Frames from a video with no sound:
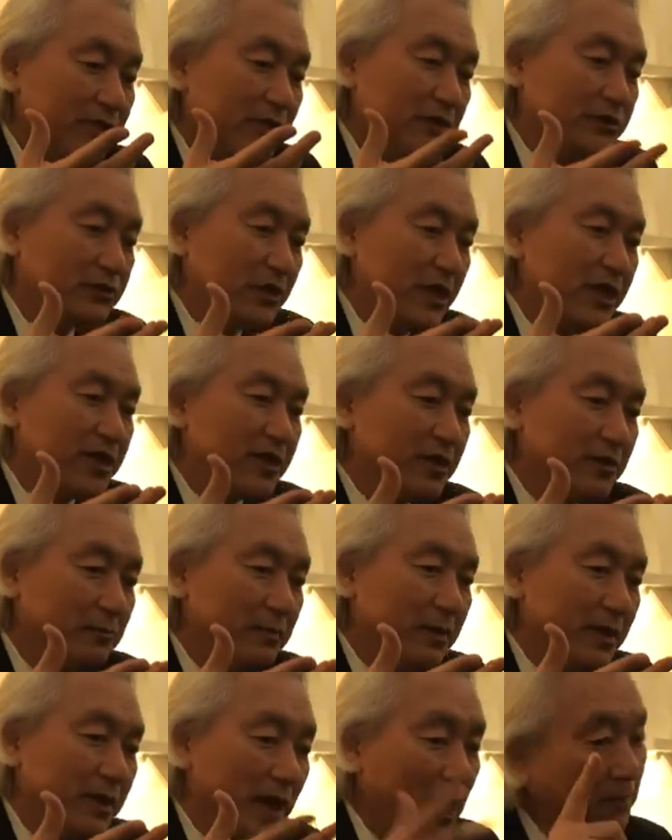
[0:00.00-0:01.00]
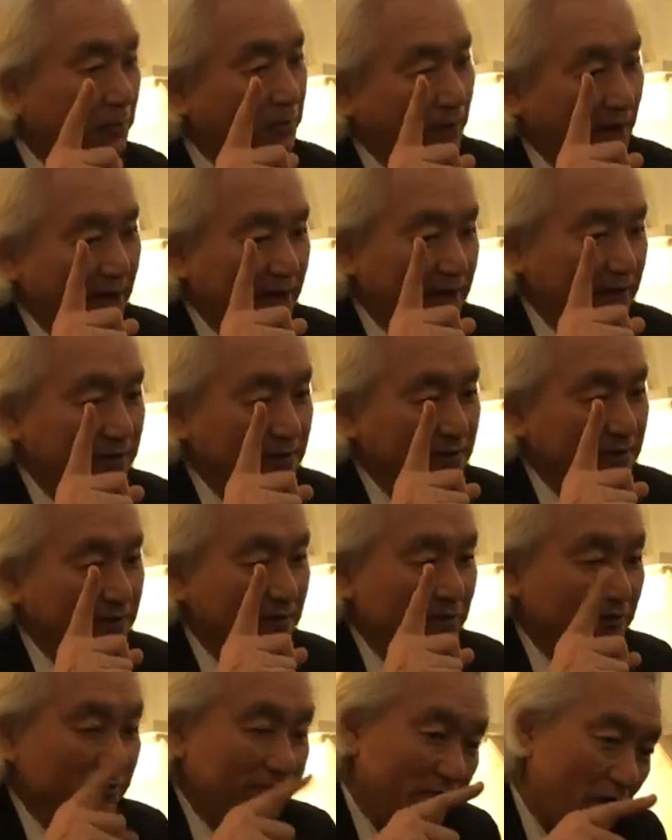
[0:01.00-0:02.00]
the tree can be upright,
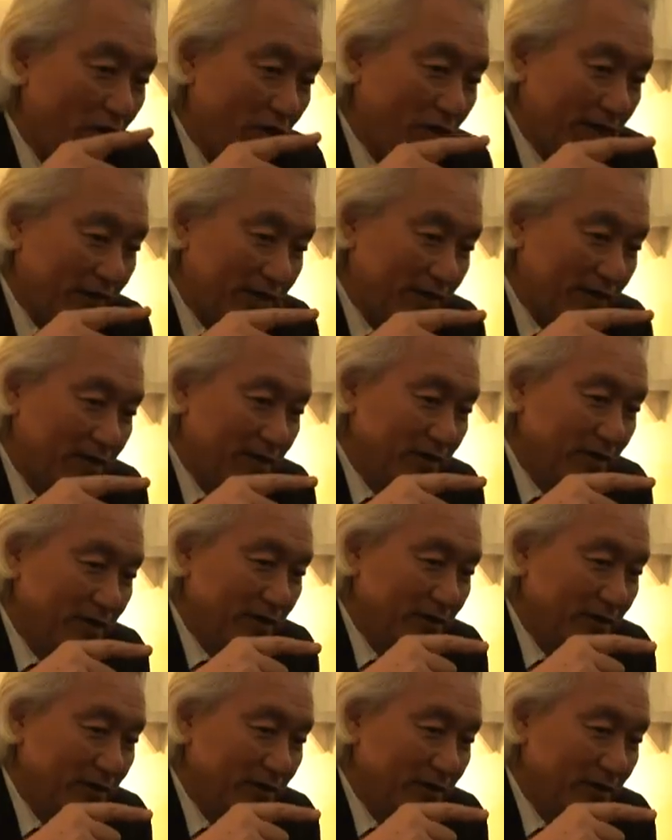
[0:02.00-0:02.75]
fallen,